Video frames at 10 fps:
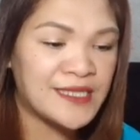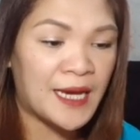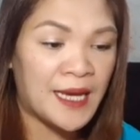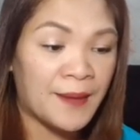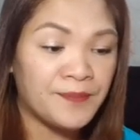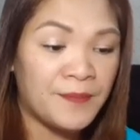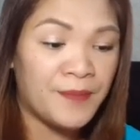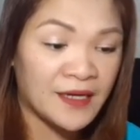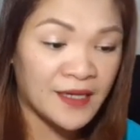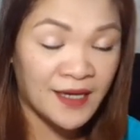
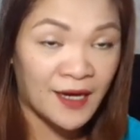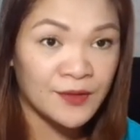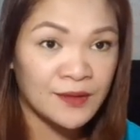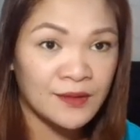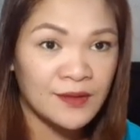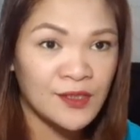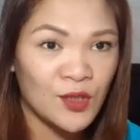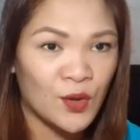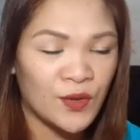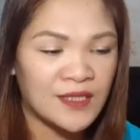Cimb bank account.
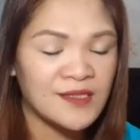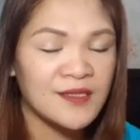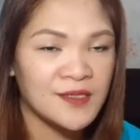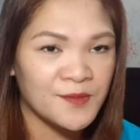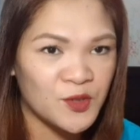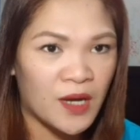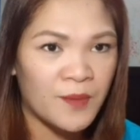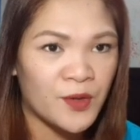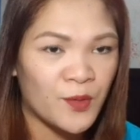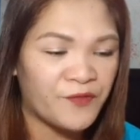So that's the
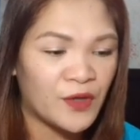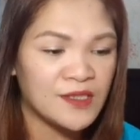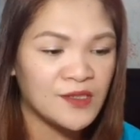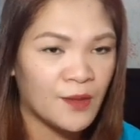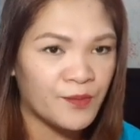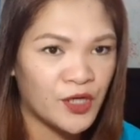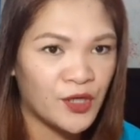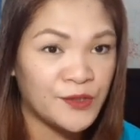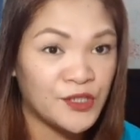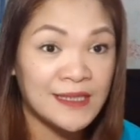subscriber reference
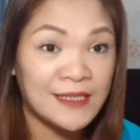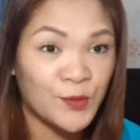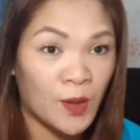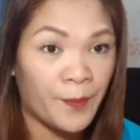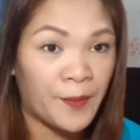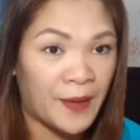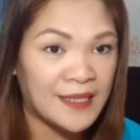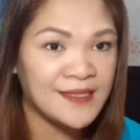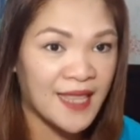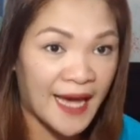number. You'll just need to copy
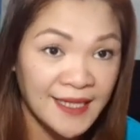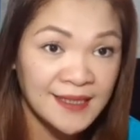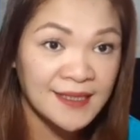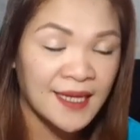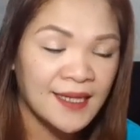paste that.